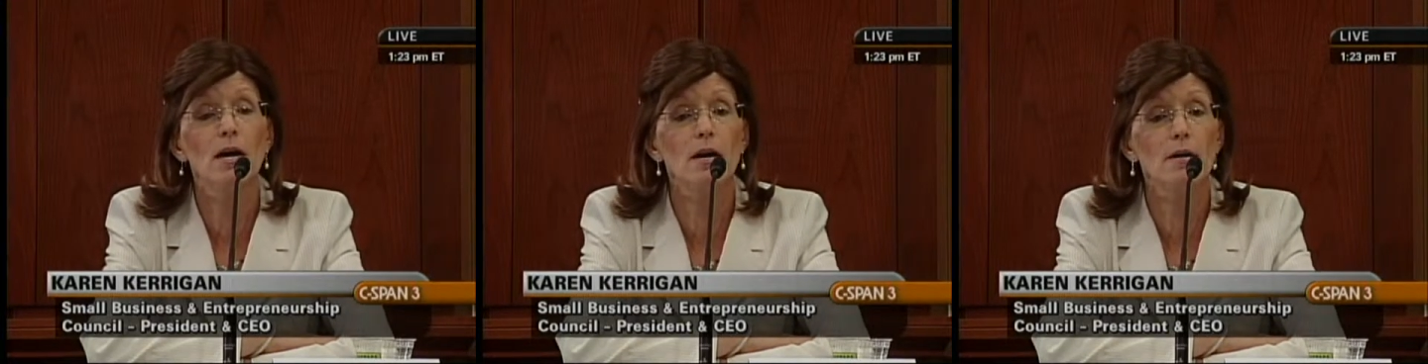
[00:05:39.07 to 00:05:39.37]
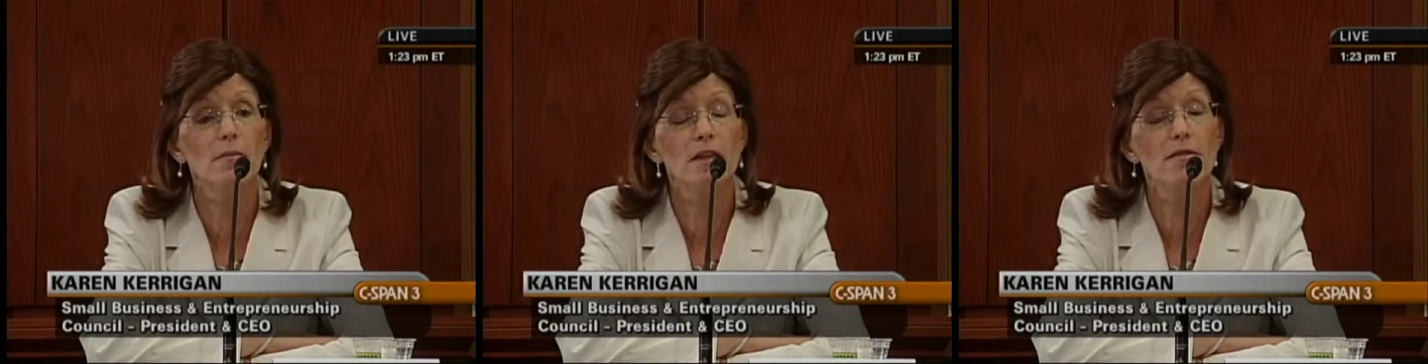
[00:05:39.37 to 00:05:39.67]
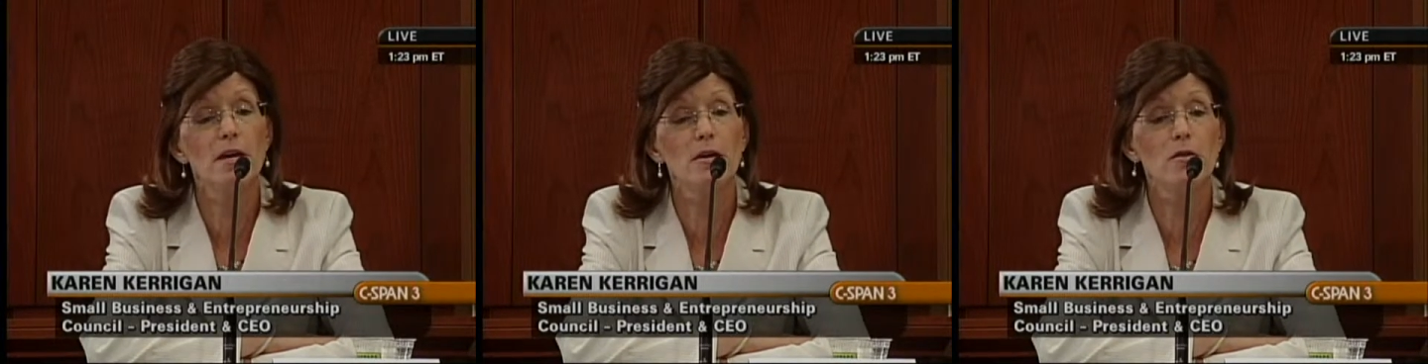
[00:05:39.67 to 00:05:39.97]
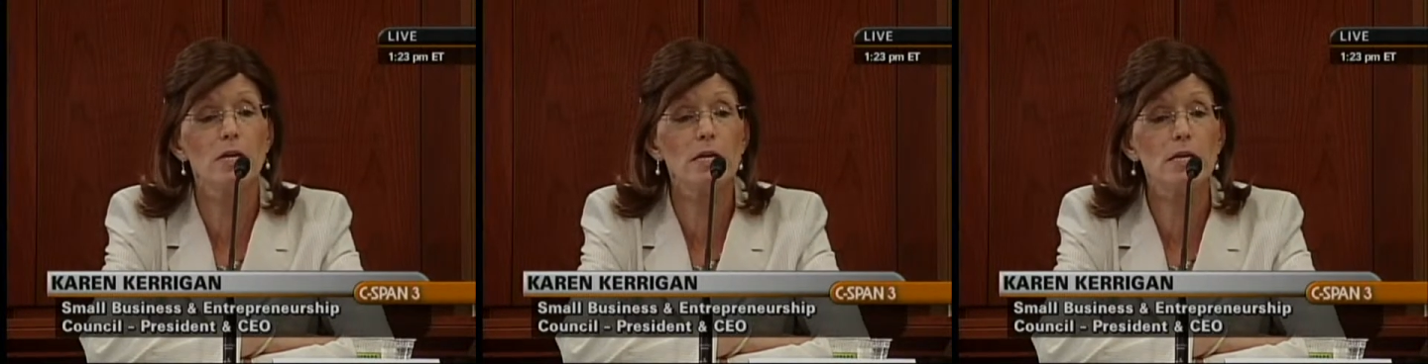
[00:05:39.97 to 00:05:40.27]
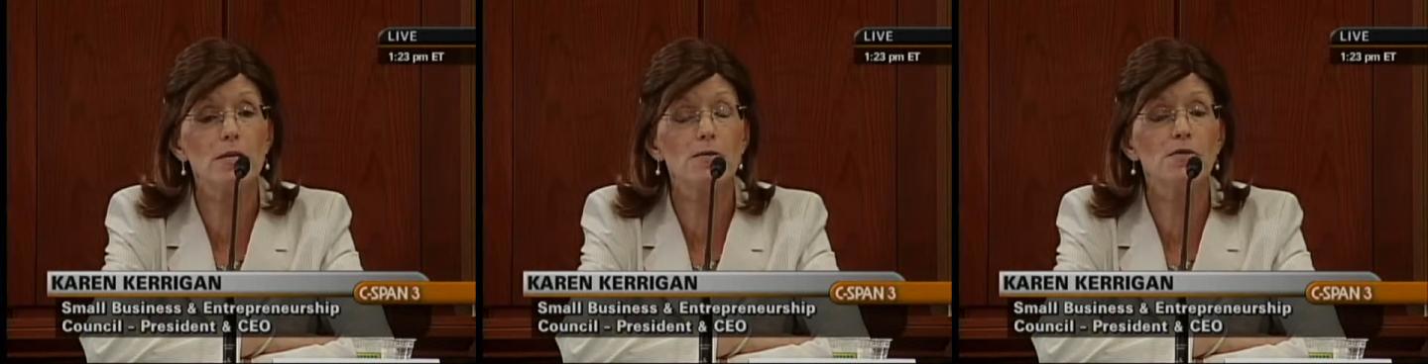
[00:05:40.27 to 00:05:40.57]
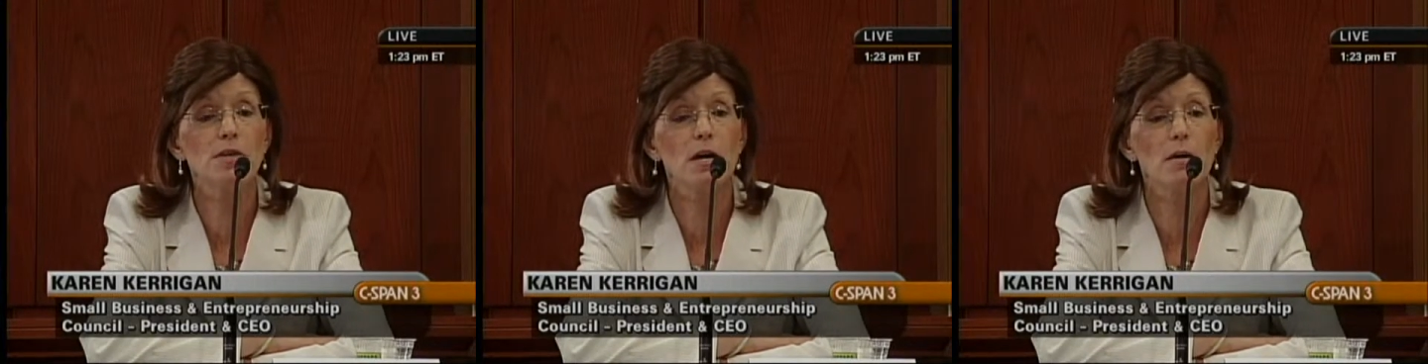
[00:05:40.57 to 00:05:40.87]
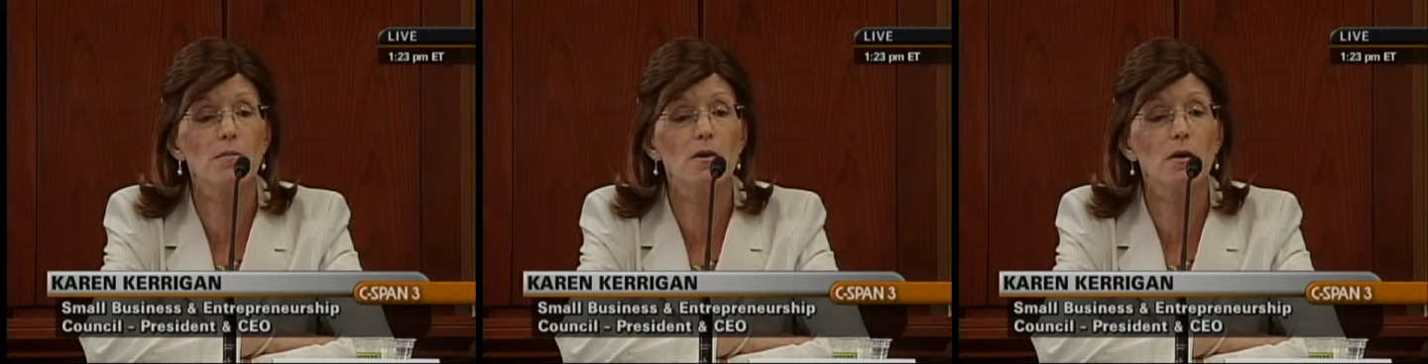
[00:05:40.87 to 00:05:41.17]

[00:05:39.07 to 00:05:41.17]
Um, there is, um,